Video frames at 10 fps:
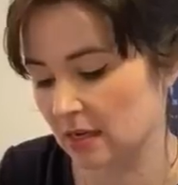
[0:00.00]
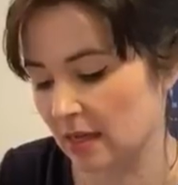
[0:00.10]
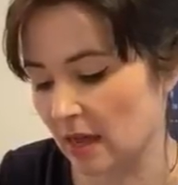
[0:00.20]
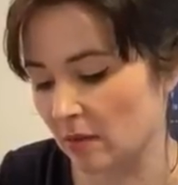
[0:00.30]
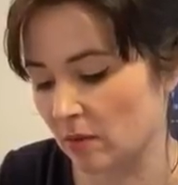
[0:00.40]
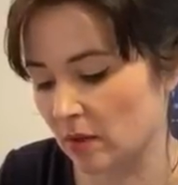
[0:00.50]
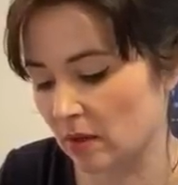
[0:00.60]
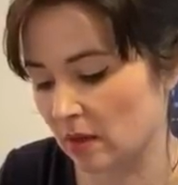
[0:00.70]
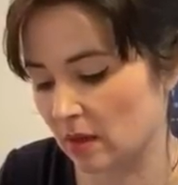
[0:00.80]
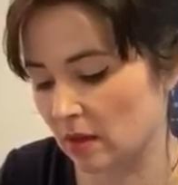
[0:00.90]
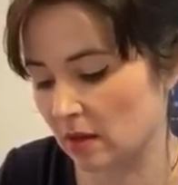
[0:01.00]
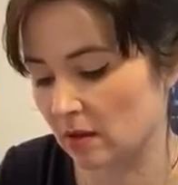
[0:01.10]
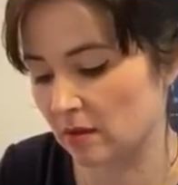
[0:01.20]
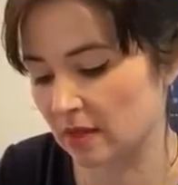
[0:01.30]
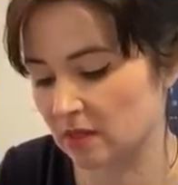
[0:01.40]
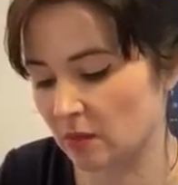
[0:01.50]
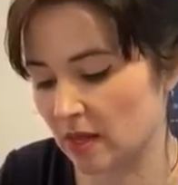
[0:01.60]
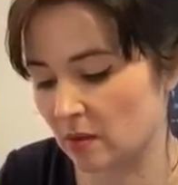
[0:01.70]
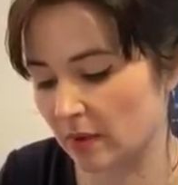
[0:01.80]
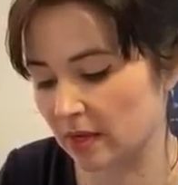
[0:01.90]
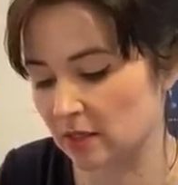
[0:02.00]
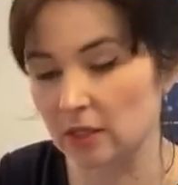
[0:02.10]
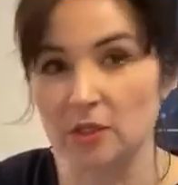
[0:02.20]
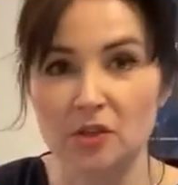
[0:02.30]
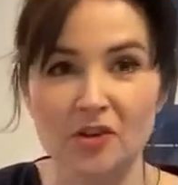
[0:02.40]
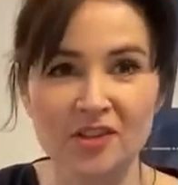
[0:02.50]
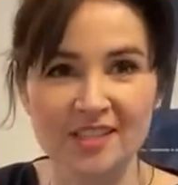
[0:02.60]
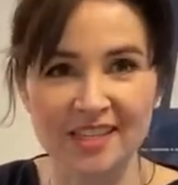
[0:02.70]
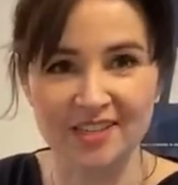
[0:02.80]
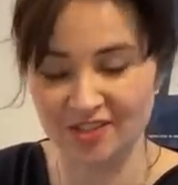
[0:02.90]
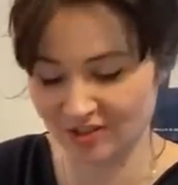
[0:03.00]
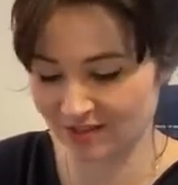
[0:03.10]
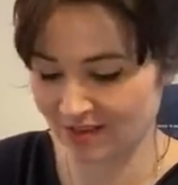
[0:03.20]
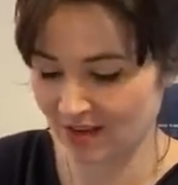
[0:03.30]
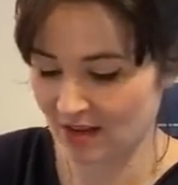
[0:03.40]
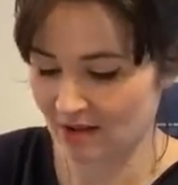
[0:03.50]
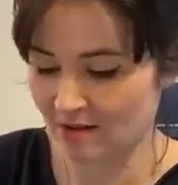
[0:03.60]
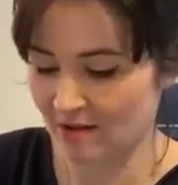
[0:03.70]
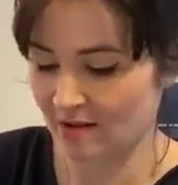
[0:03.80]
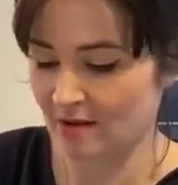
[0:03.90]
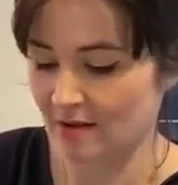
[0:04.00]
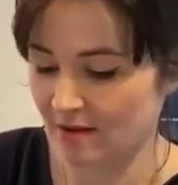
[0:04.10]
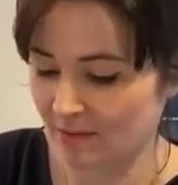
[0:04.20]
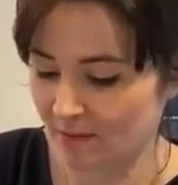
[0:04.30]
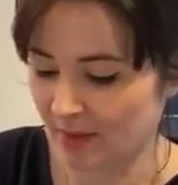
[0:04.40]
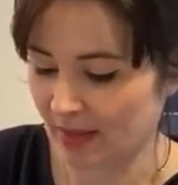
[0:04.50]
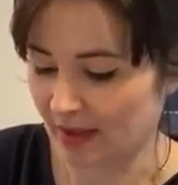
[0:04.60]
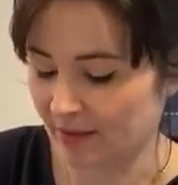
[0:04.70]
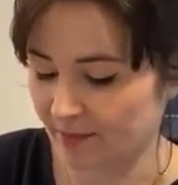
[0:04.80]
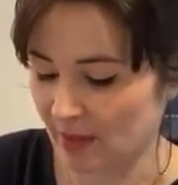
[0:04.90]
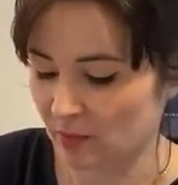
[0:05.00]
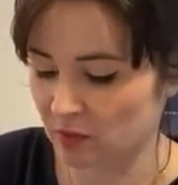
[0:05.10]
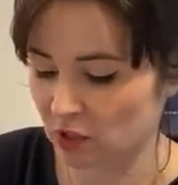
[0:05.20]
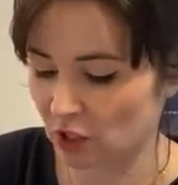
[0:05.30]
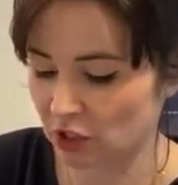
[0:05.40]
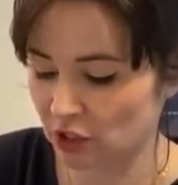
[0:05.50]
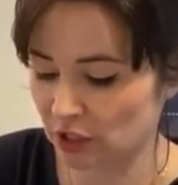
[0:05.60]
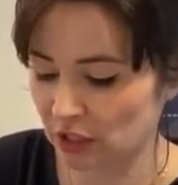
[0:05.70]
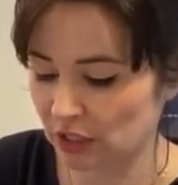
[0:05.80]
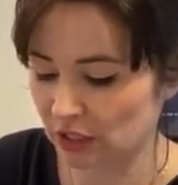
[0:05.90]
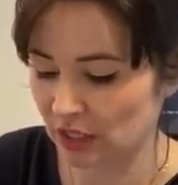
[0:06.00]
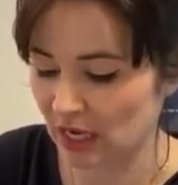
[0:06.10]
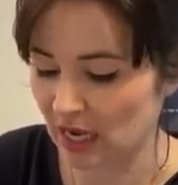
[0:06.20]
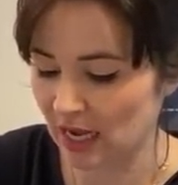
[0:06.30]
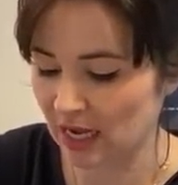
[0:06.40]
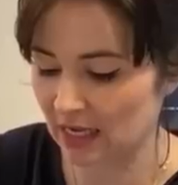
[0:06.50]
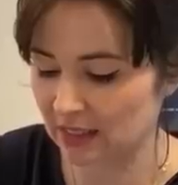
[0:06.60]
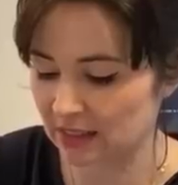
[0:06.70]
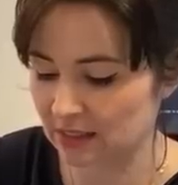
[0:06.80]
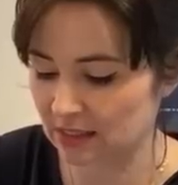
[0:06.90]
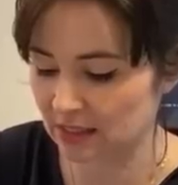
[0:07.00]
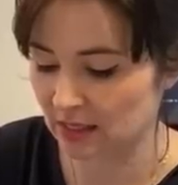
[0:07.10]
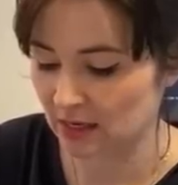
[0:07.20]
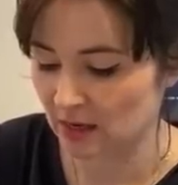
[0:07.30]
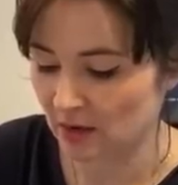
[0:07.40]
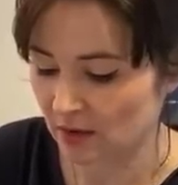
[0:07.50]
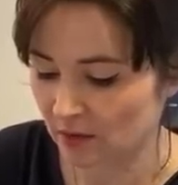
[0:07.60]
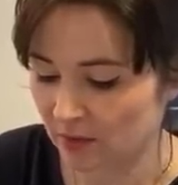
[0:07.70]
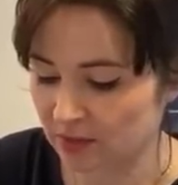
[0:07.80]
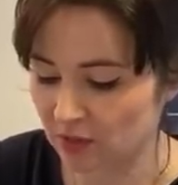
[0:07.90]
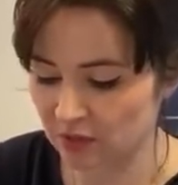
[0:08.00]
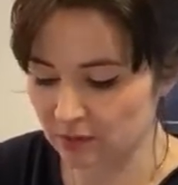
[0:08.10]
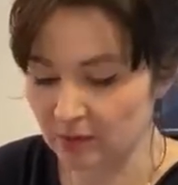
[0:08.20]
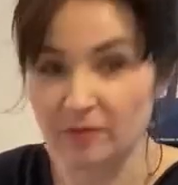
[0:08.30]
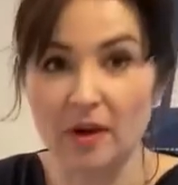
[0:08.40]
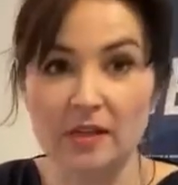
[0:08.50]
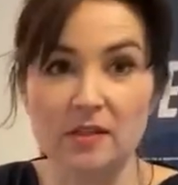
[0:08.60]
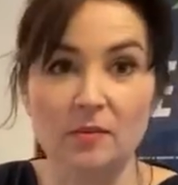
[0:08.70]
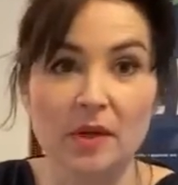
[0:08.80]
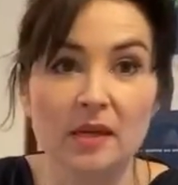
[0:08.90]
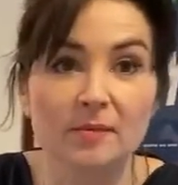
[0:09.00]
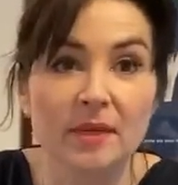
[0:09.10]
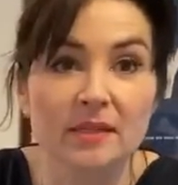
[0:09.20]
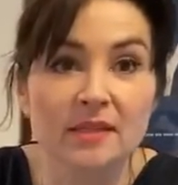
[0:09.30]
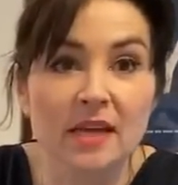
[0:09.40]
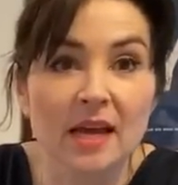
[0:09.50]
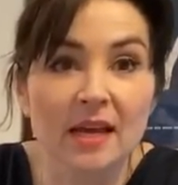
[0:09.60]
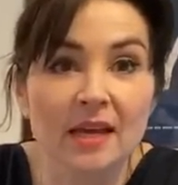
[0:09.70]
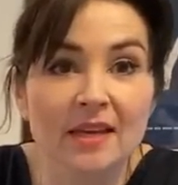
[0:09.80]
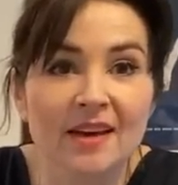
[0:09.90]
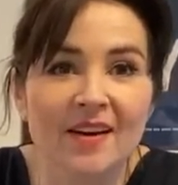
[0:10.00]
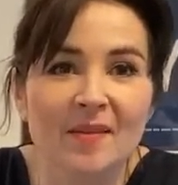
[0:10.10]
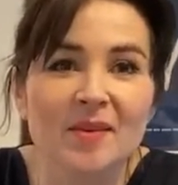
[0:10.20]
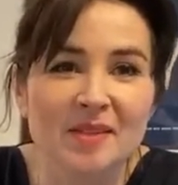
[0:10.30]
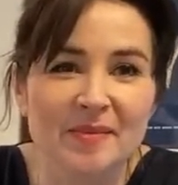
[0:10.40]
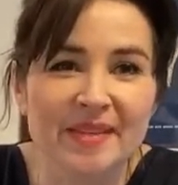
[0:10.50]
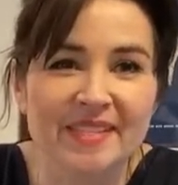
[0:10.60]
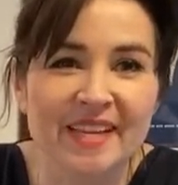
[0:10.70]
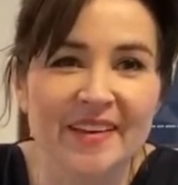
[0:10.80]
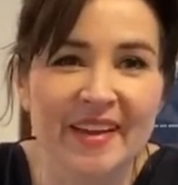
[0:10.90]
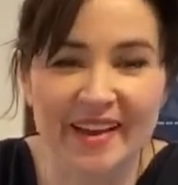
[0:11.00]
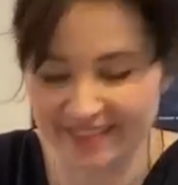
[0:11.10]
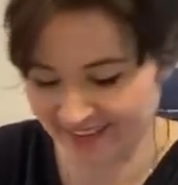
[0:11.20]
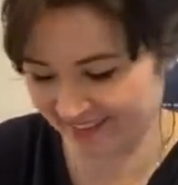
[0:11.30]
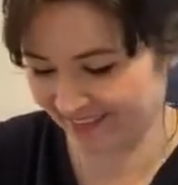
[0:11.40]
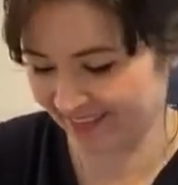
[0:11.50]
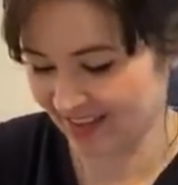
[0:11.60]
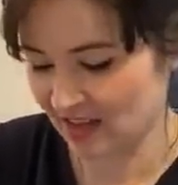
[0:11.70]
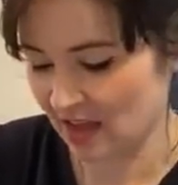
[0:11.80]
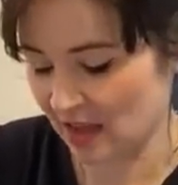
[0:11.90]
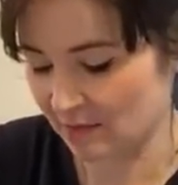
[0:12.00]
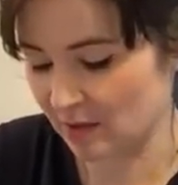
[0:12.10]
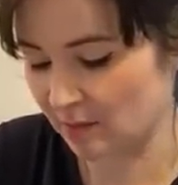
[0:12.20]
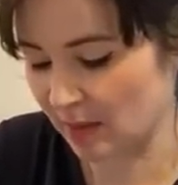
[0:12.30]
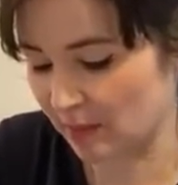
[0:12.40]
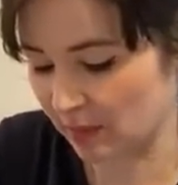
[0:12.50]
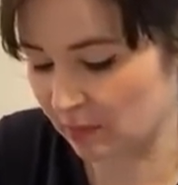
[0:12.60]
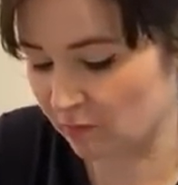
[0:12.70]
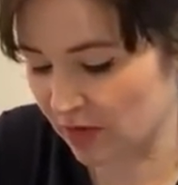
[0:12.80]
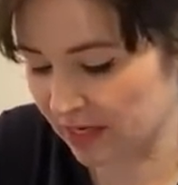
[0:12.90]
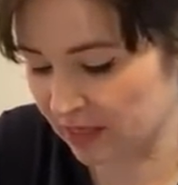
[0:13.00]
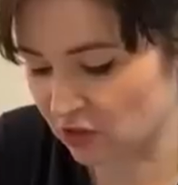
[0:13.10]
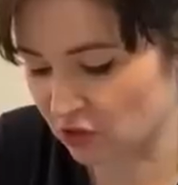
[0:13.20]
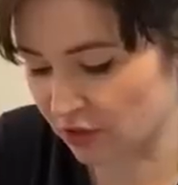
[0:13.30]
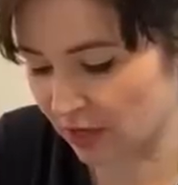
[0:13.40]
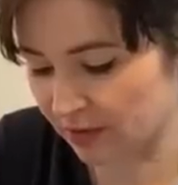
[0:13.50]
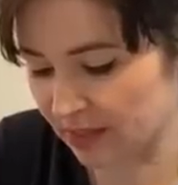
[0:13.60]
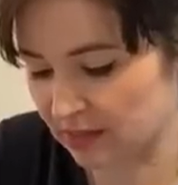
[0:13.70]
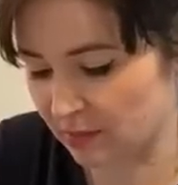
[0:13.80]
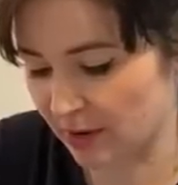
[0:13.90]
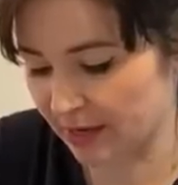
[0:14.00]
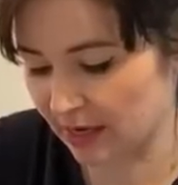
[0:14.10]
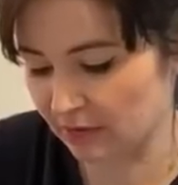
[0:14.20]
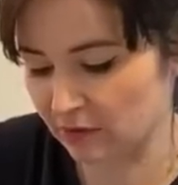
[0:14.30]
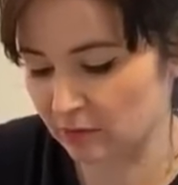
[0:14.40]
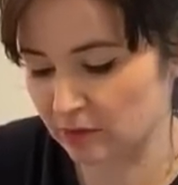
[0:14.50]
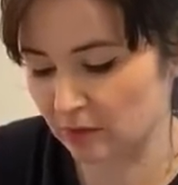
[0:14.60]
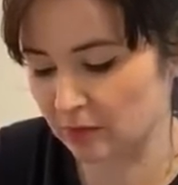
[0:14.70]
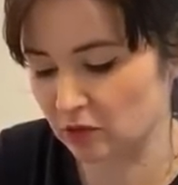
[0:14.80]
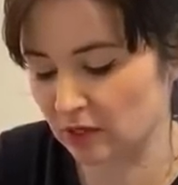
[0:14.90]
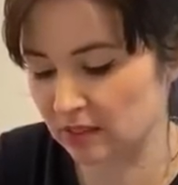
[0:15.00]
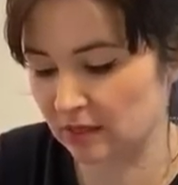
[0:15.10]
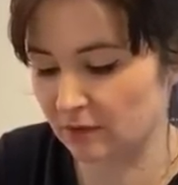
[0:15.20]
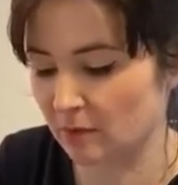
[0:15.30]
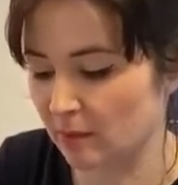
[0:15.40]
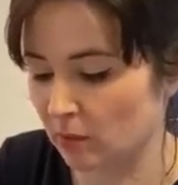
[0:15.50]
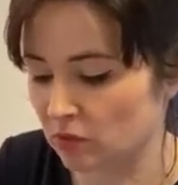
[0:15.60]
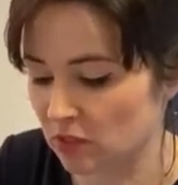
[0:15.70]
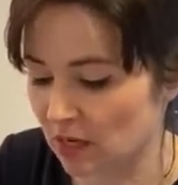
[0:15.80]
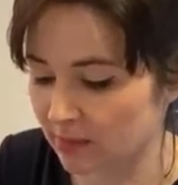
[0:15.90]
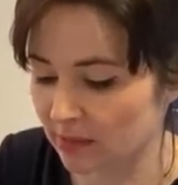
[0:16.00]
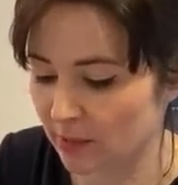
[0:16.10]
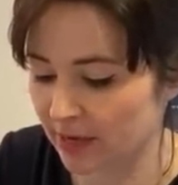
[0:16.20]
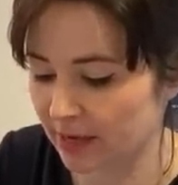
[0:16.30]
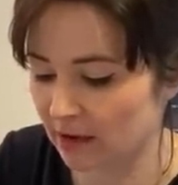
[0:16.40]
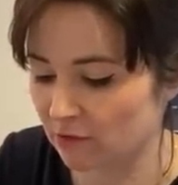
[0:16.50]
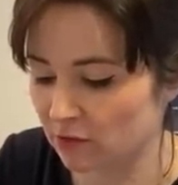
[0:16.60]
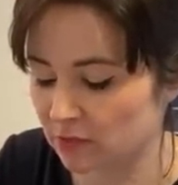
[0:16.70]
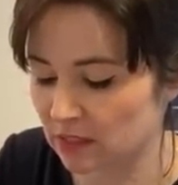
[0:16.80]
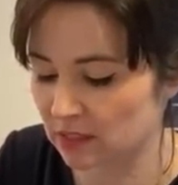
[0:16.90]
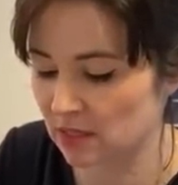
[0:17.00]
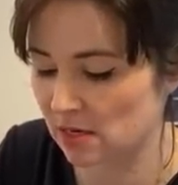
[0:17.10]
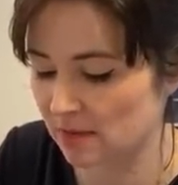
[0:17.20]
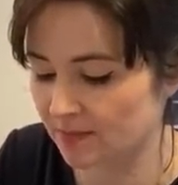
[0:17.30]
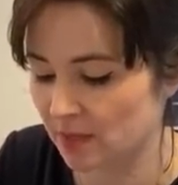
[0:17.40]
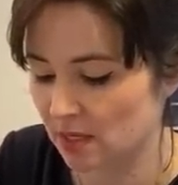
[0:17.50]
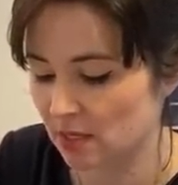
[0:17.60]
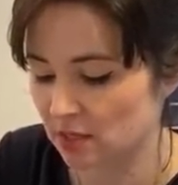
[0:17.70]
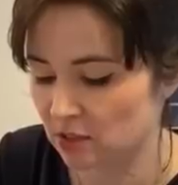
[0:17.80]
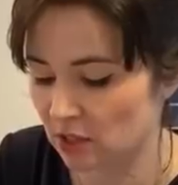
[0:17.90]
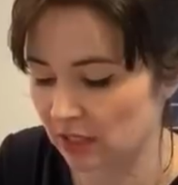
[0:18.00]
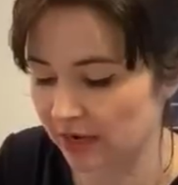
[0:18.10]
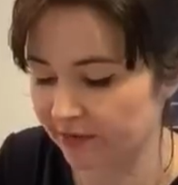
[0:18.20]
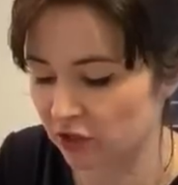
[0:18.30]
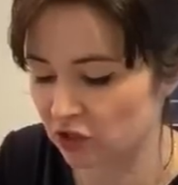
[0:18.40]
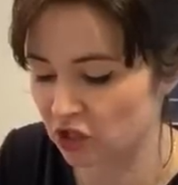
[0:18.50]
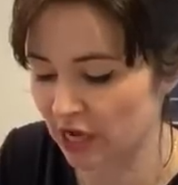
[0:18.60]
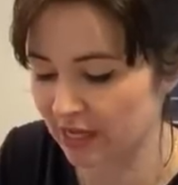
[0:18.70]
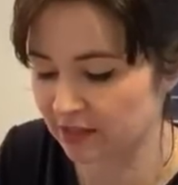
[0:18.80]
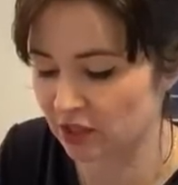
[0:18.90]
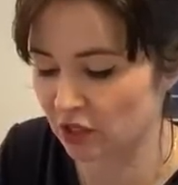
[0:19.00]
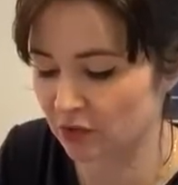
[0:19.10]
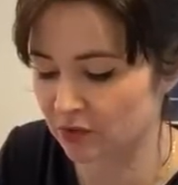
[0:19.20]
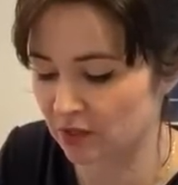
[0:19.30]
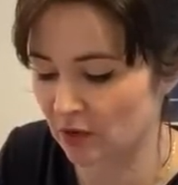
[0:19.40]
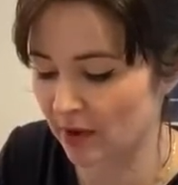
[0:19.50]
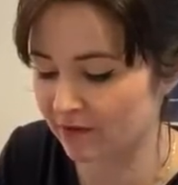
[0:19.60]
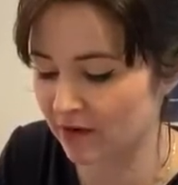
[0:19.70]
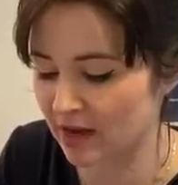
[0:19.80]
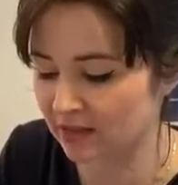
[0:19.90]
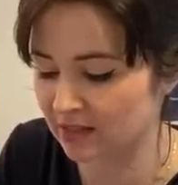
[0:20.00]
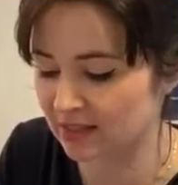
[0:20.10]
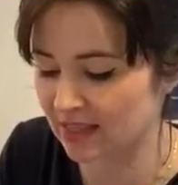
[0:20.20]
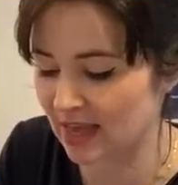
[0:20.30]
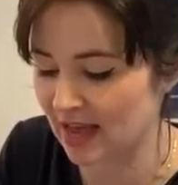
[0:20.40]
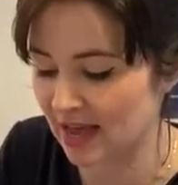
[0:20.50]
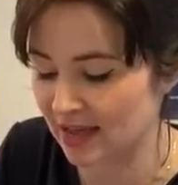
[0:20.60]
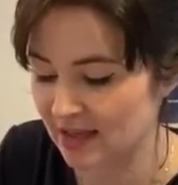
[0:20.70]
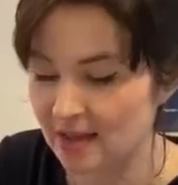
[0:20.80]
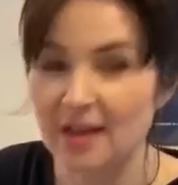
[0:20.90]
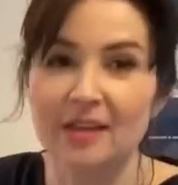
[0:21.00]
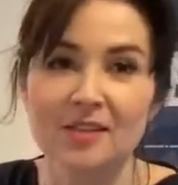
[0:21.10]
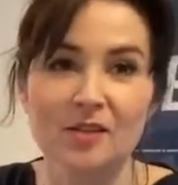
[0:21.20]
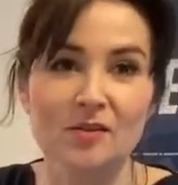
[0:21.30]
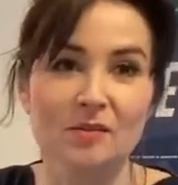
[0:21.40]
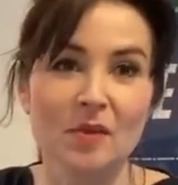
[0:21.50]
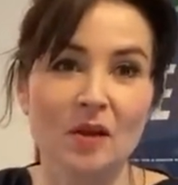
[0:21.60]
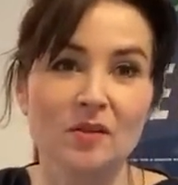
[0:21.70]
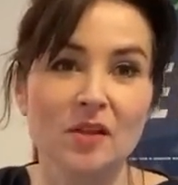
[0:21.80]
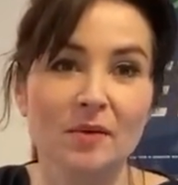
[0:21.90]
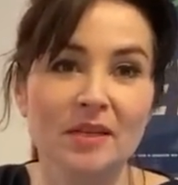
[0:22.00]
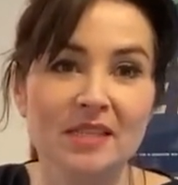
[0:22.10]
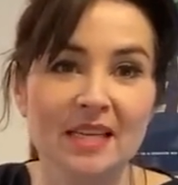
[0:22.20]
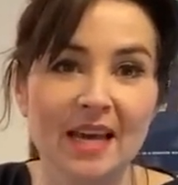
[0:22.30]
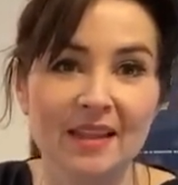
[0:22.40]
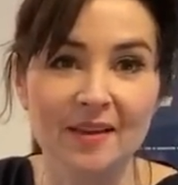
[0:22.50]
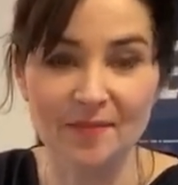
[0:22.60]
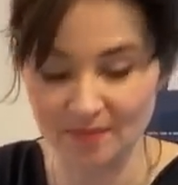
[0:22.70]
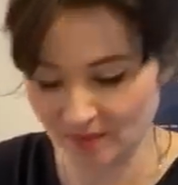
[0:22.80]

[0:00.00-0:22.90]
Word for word: yeah, we this week we are going to do cross stitch. But yeah, it was good. And we took some advice that we had been saying. Oh, it was the big sew, yeah. Oh, um, that people really enjoy going into the breakout rooms. So we tried to give you a bit more time in the breakout rooms this time, so you can have a good chat to who's whoever else is there and do some nice sewing together.